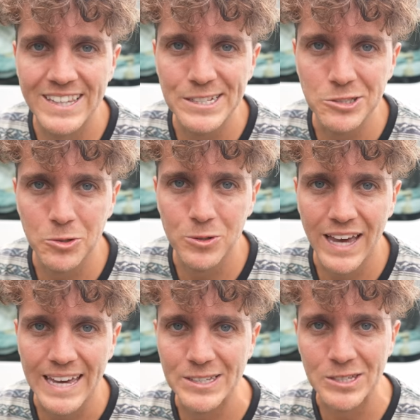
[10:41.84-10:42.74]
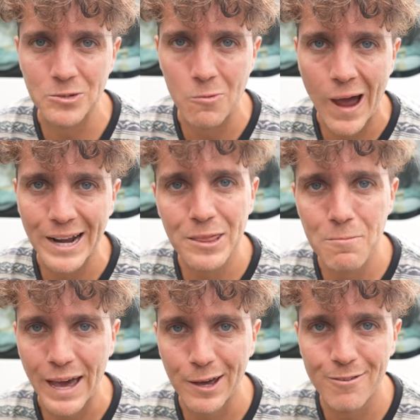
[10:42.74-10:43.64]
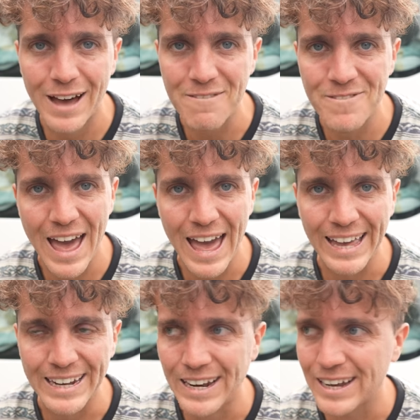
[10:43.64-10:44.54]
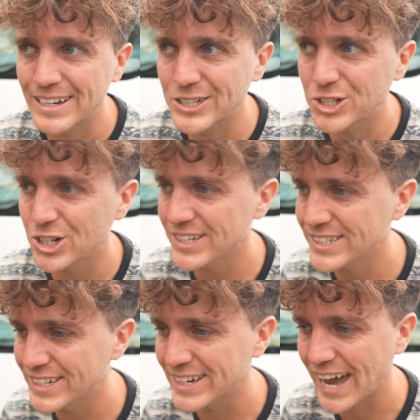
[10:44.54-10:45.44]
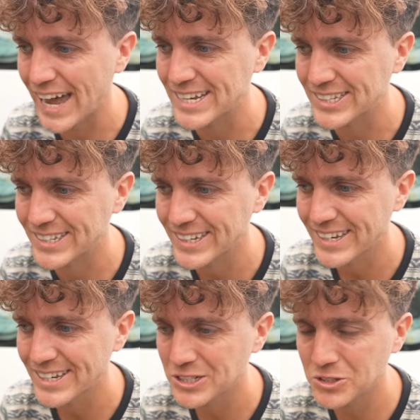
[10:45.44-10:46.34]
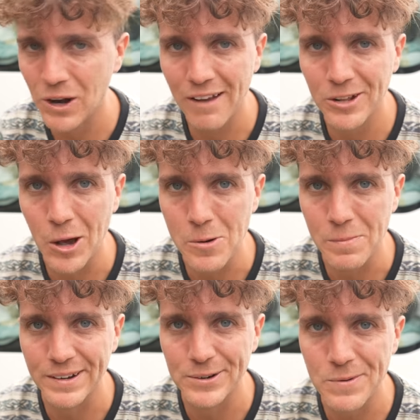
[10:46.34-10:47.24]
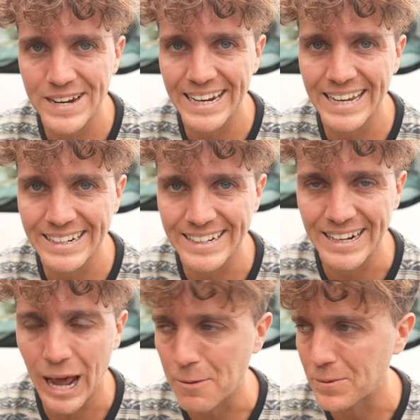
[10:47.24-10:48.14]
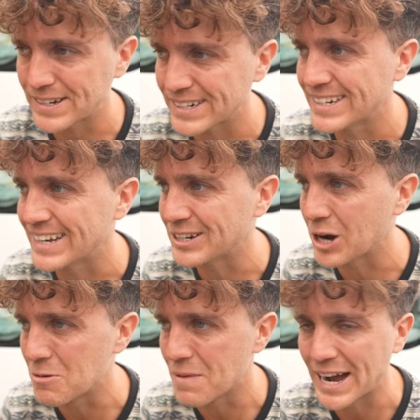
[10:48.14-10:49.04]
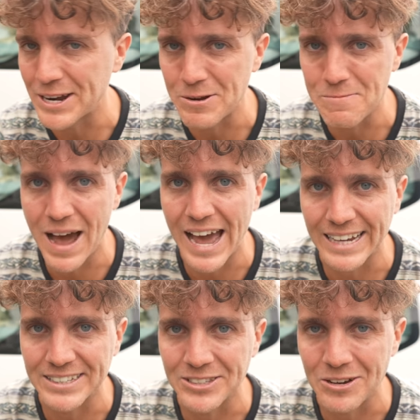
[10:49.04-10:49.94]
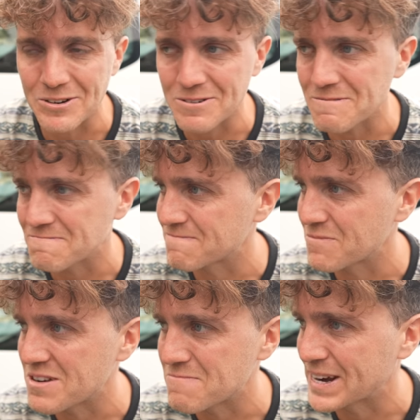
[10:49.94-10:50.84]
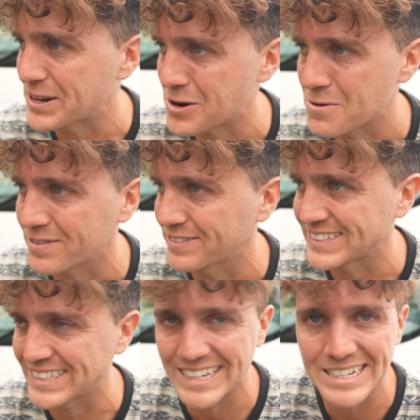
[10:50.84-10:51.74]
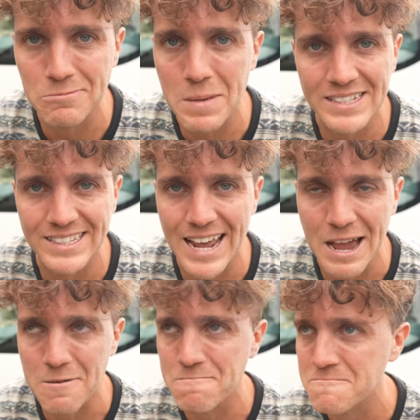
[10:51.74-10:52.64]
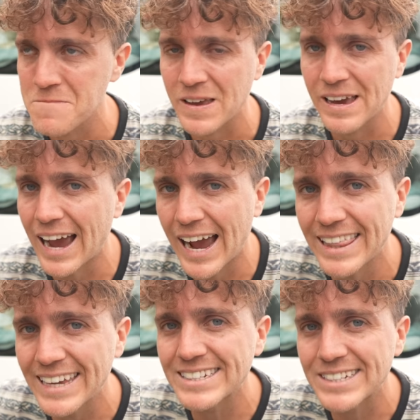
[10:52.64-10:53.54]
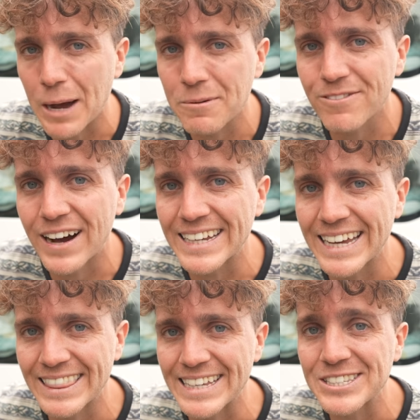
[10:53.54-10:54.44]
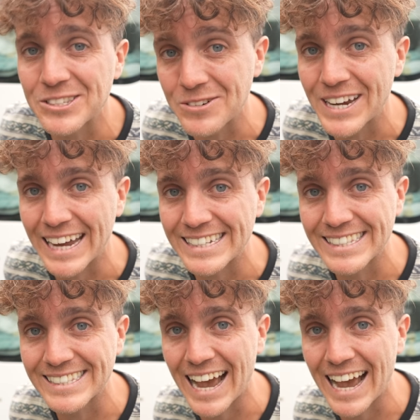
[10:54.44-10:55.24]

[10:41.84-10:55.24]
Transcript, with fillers: these suitcases right at the back of our van just in case travel opened and we needed it and we didn't need to go buy a new bag. So we've been in Cooper for six months now. I think it's time to finally get these suitcases